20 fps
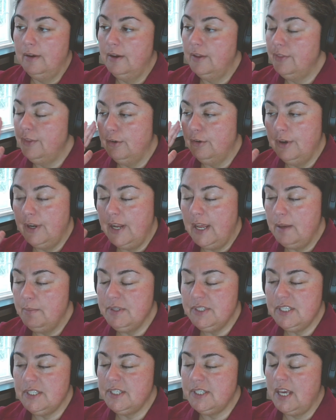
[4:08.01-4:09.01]
their name
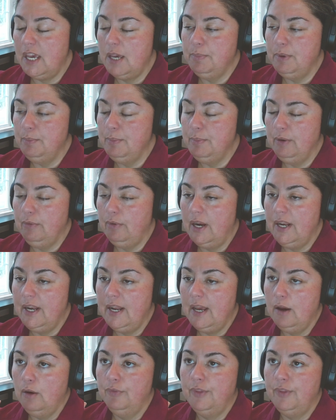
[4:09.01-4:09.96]
is escaping me right now,